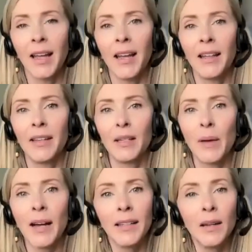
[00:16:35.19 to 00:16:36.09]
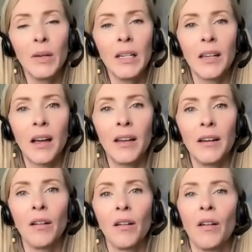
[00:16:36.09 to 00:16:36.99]
And these packs can be
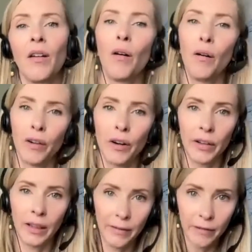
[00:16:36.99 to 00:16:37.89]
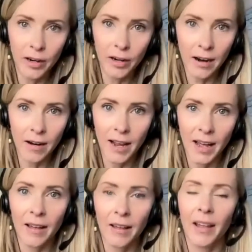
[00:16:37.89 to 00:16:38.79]
done over the liver
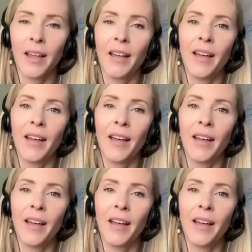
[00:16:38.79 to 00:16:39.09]
area.